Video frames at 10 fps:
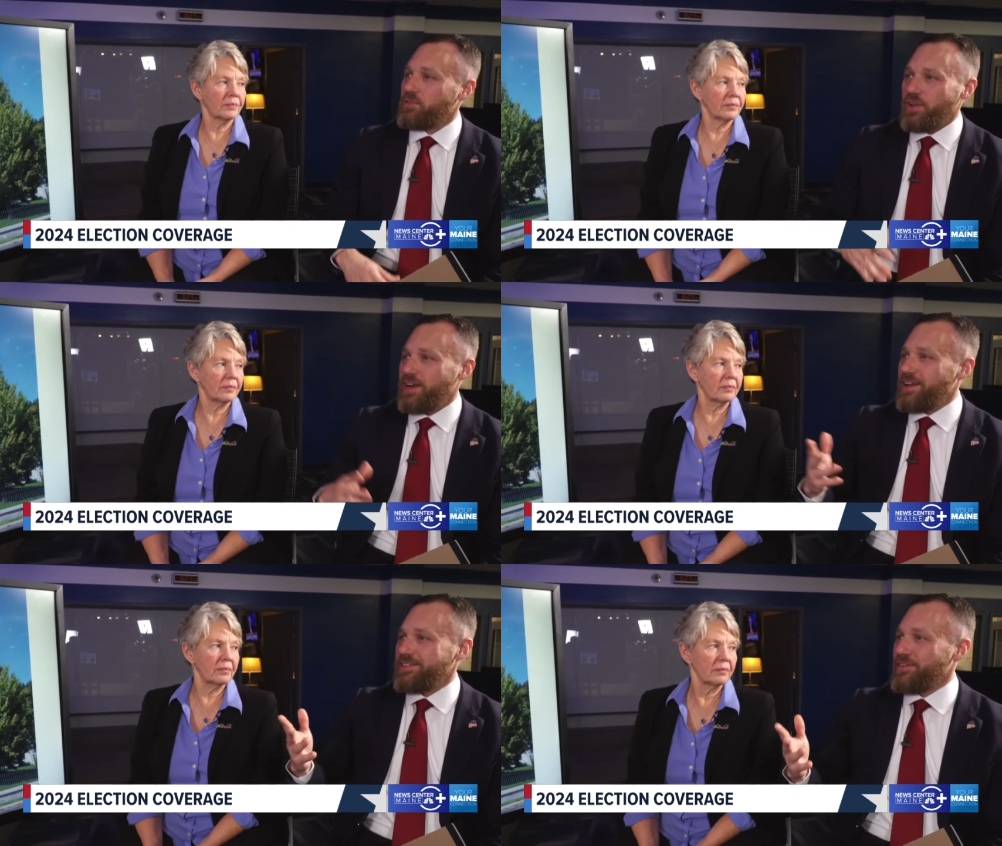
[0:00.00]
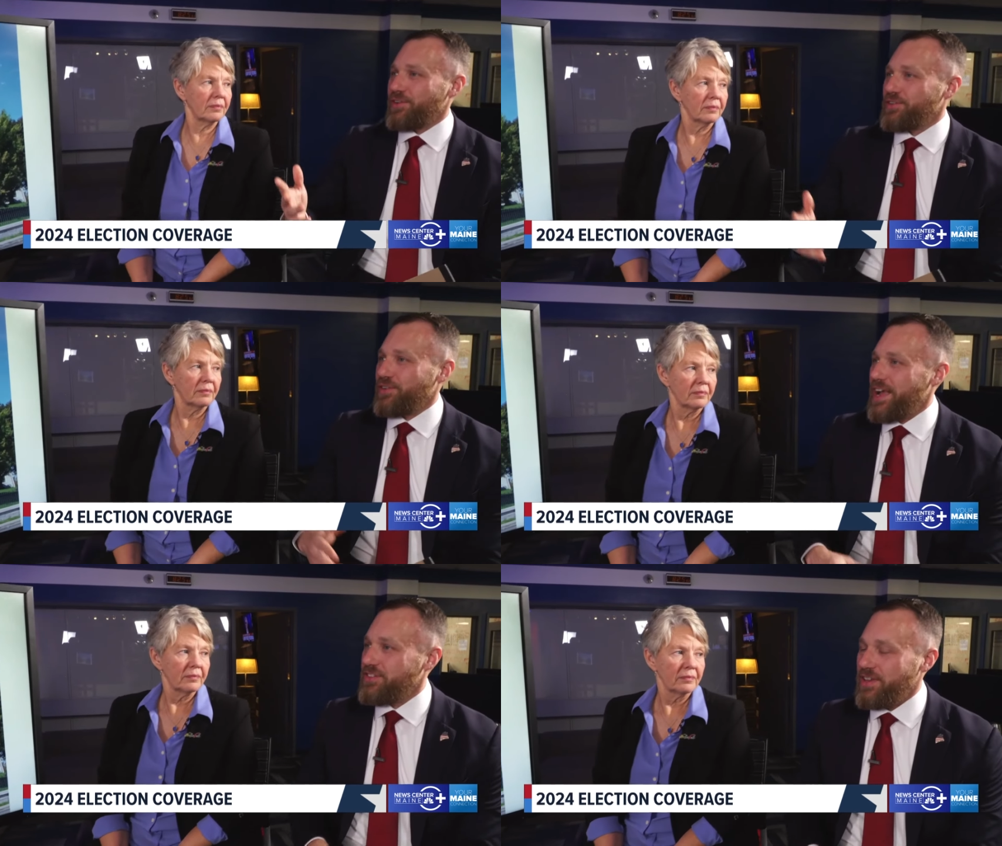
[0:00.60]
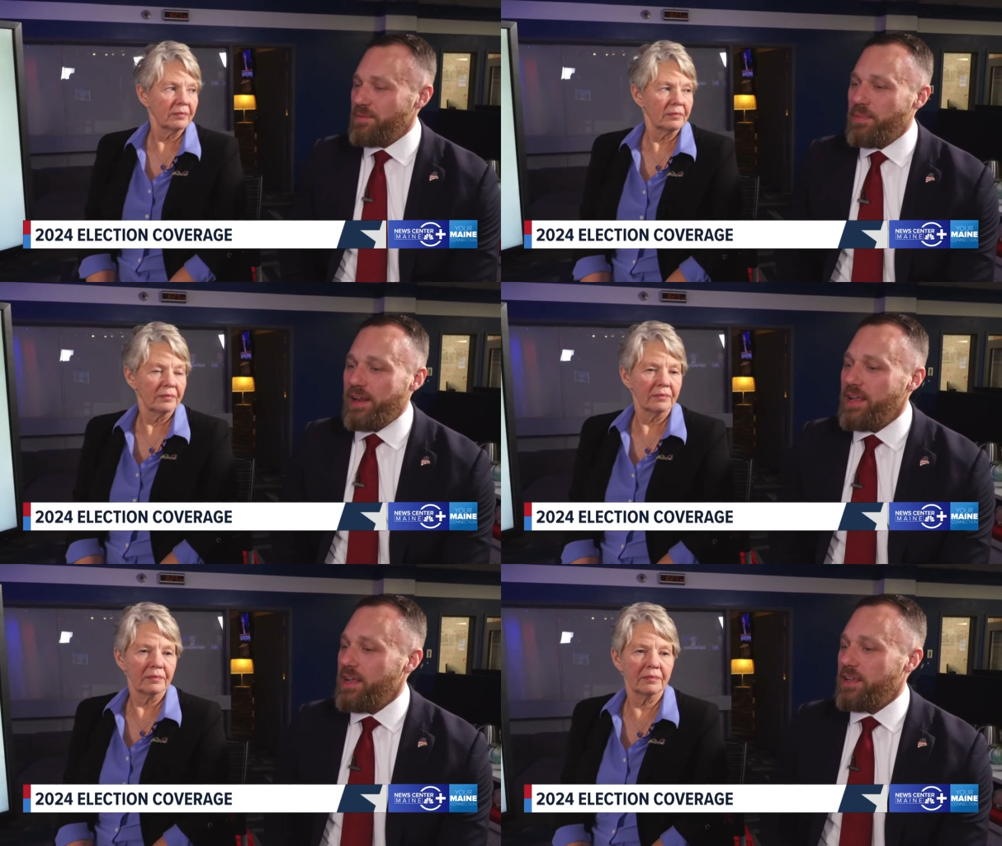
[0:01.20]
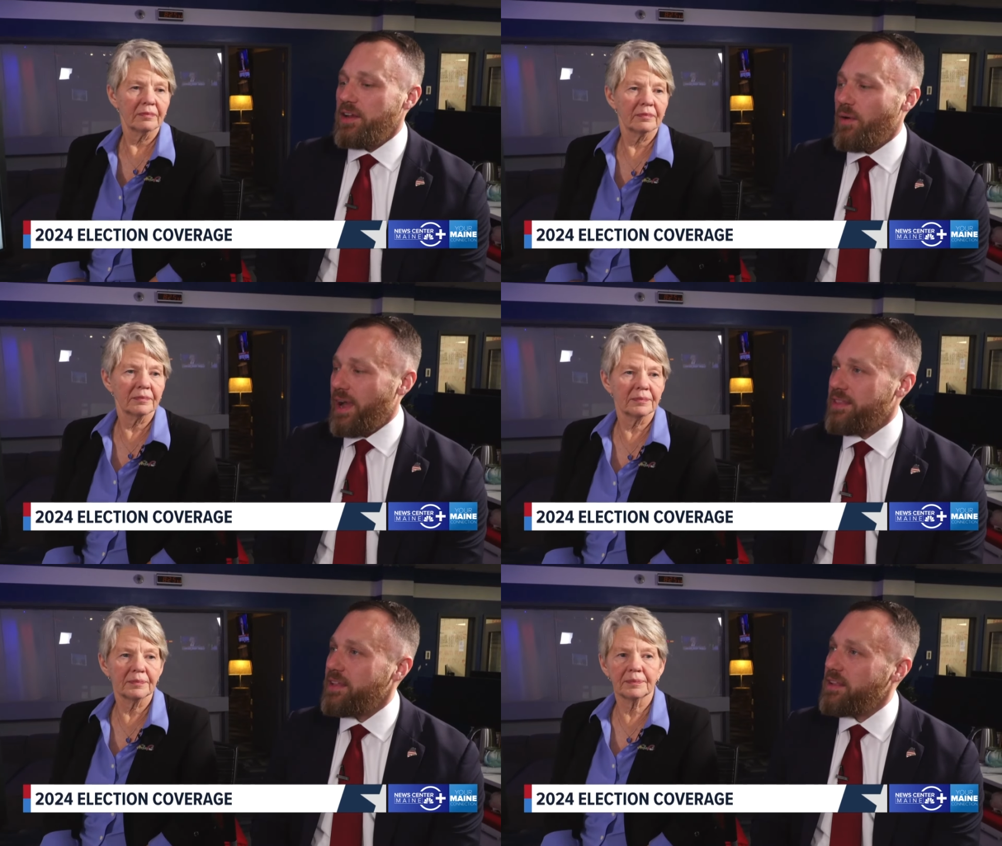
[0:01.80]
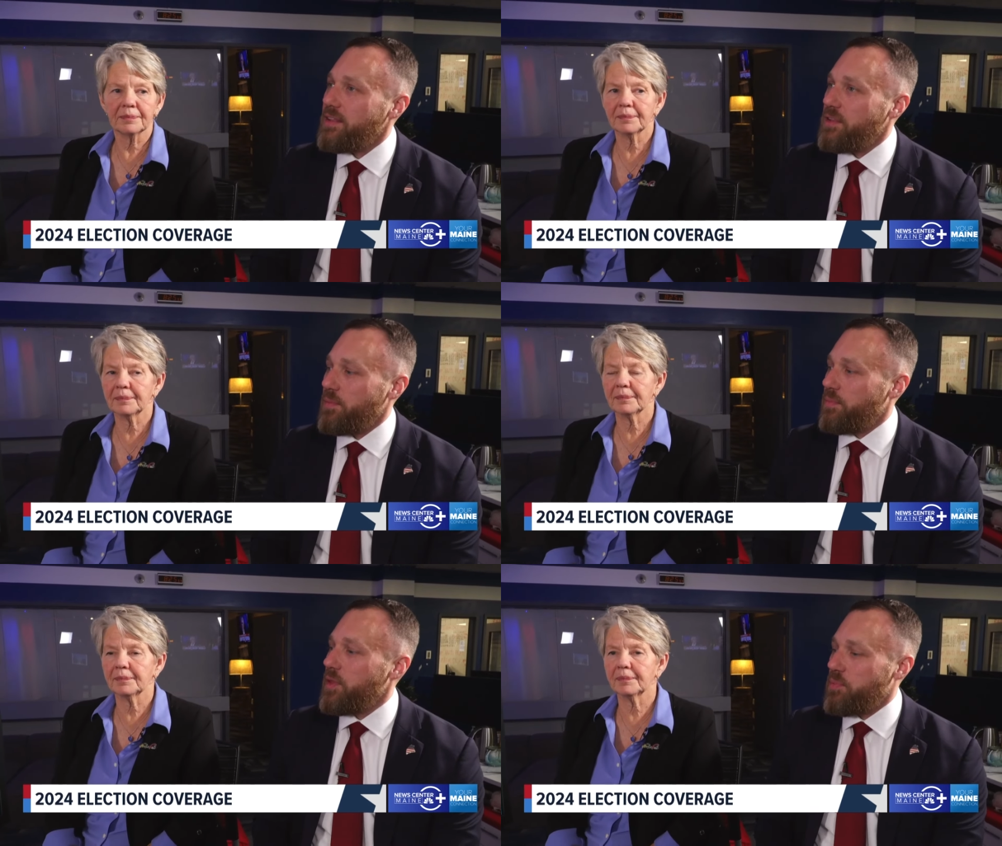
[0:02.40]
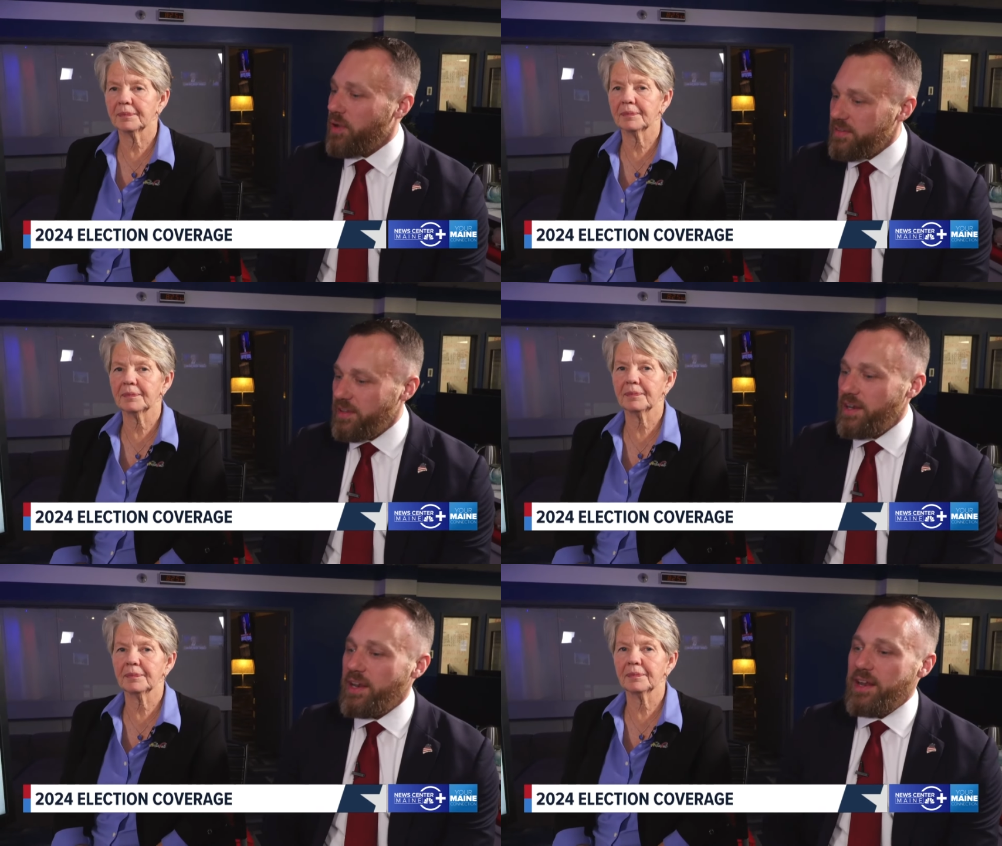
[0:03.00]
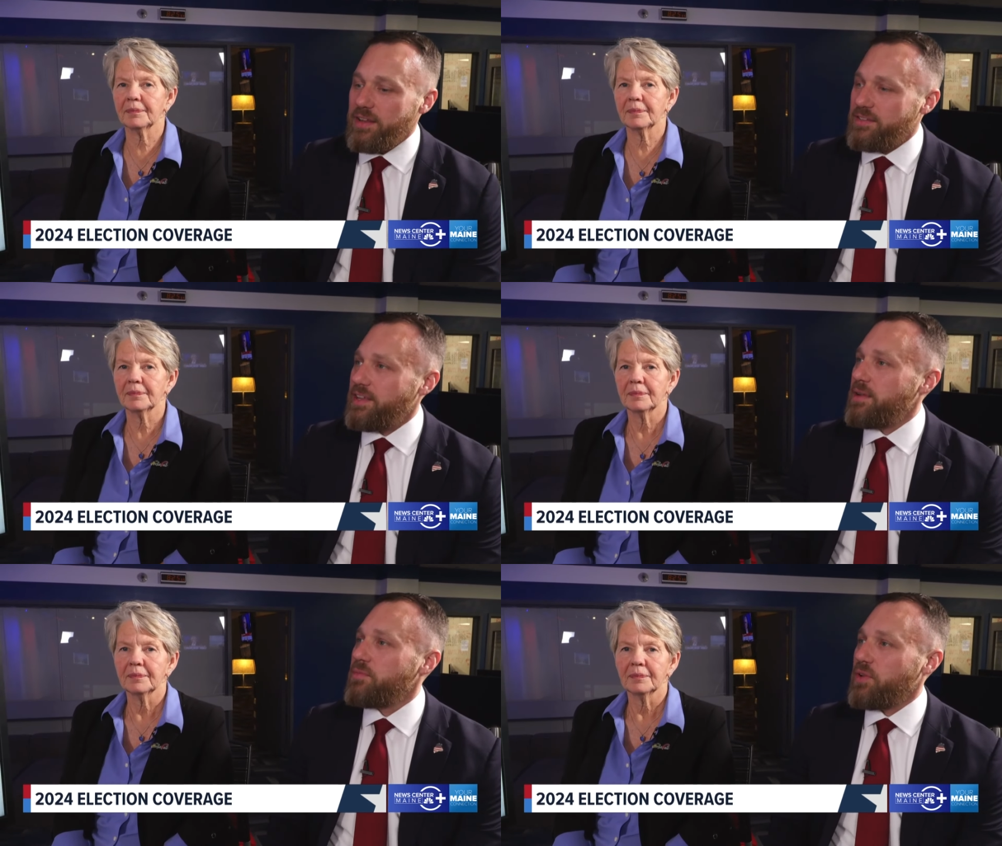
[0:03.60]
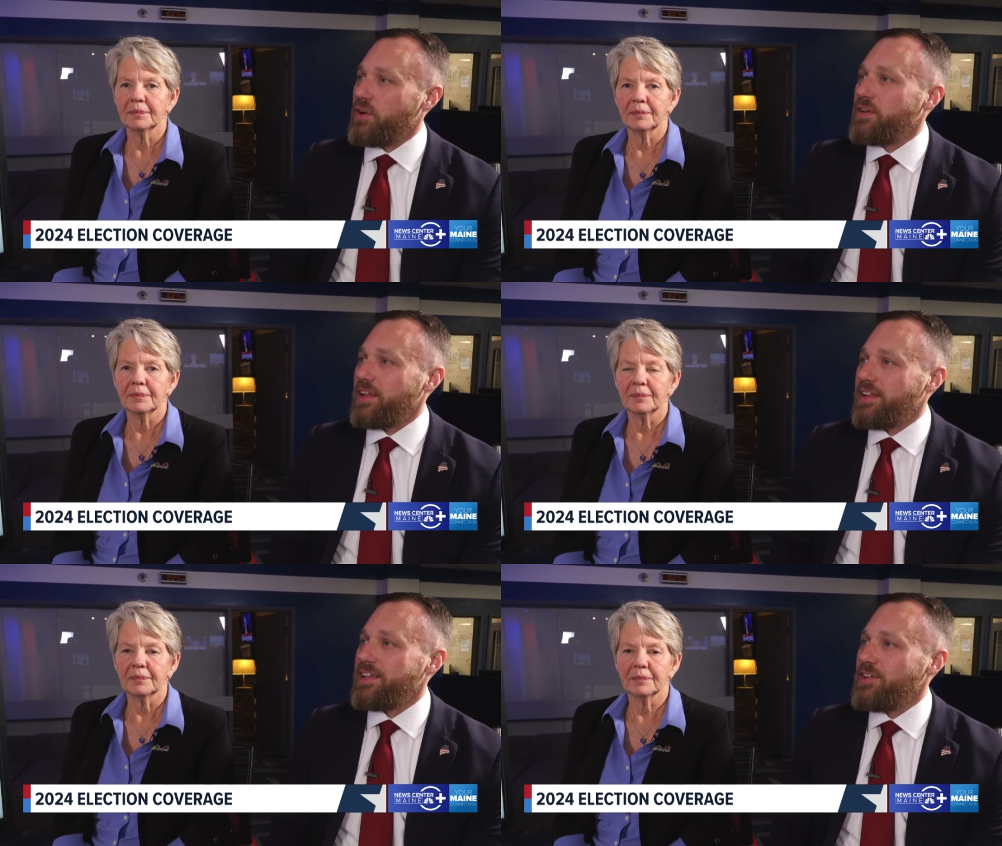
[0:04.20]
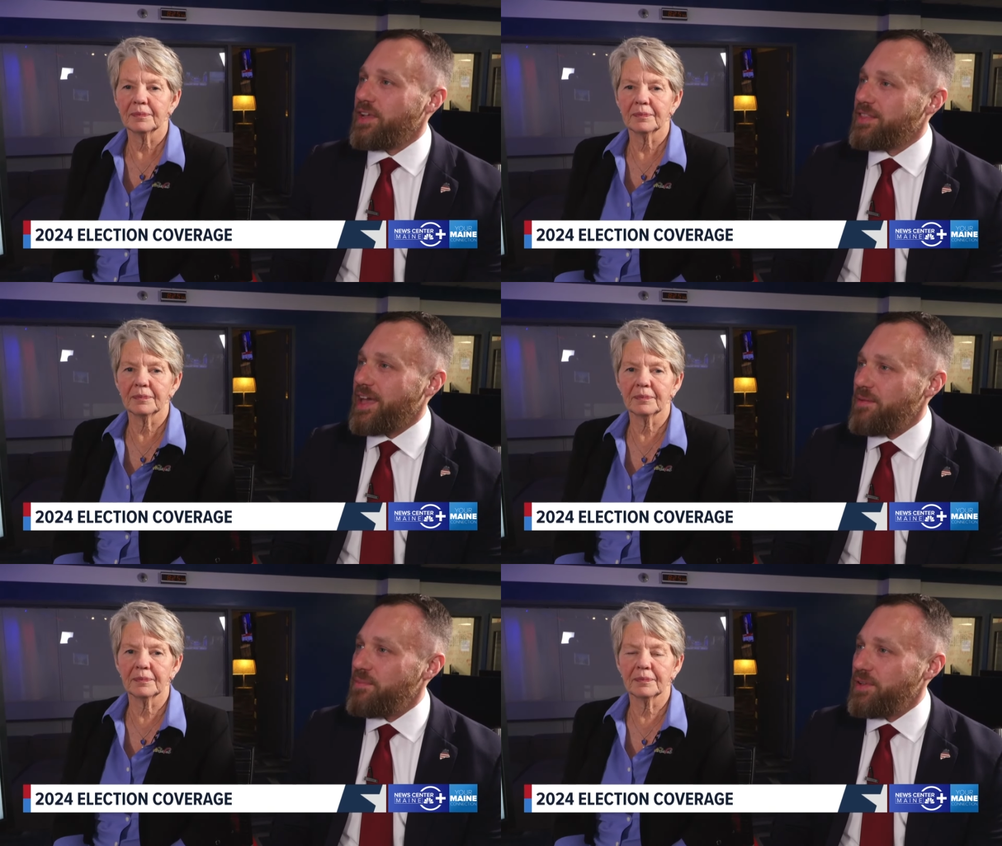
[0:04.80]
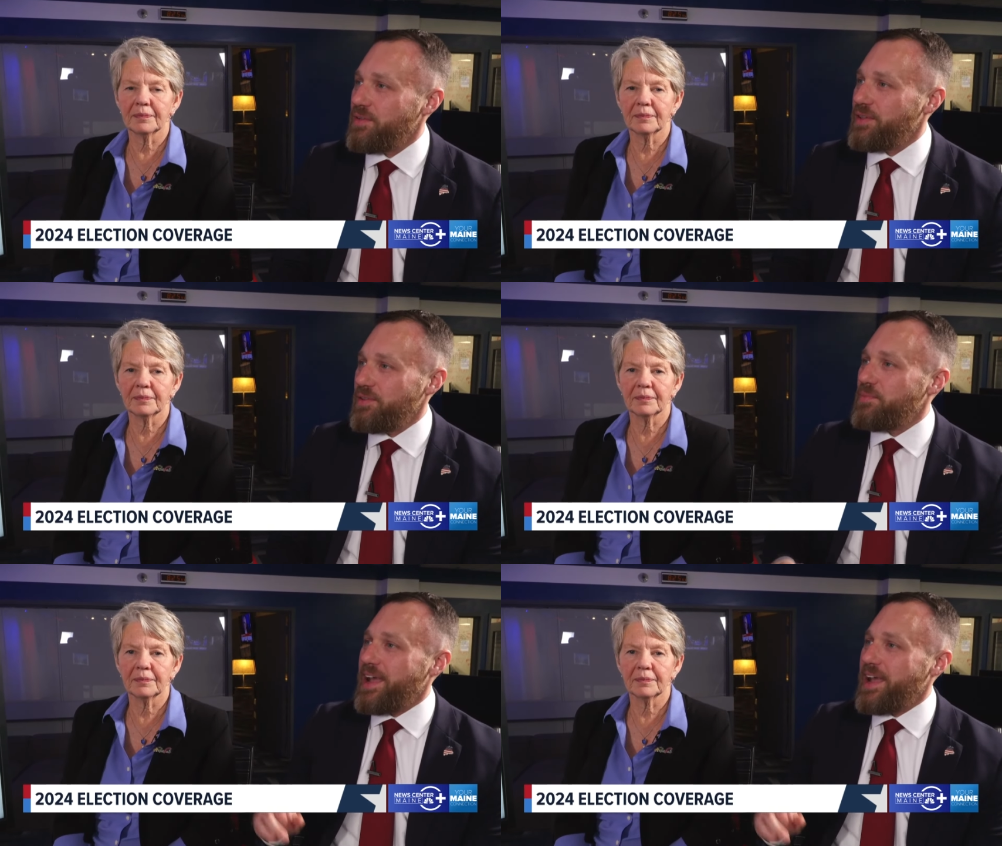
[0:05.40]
Speaker 1: took it in a different direction. Sure. But you know, I think the the president and his team learned that like you get that you you